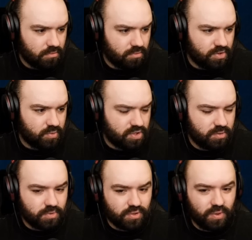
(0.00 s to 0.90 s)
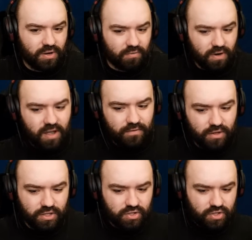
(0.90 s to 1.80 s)
We're switching between a
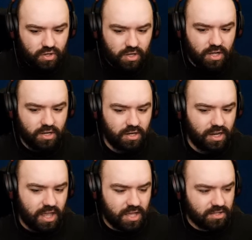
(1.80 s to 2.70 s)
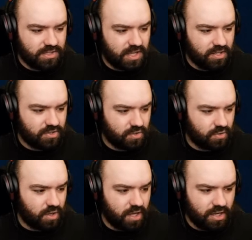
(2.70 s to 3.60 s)
rifle and a shotgun, and Ian's here
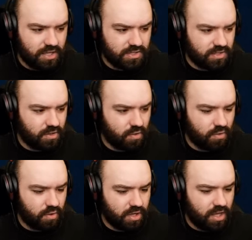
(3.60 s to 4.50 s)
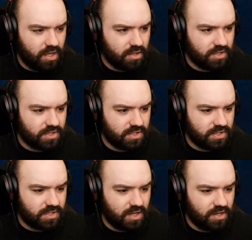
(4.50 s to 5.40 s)
too, and he's no longer here because he's
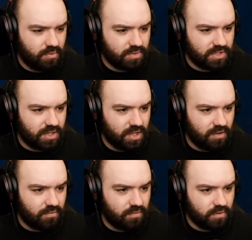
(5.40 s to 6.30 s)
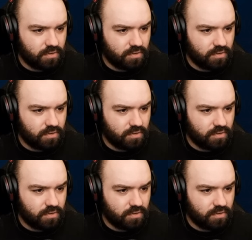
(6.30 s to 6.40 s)
decided he wants to leave.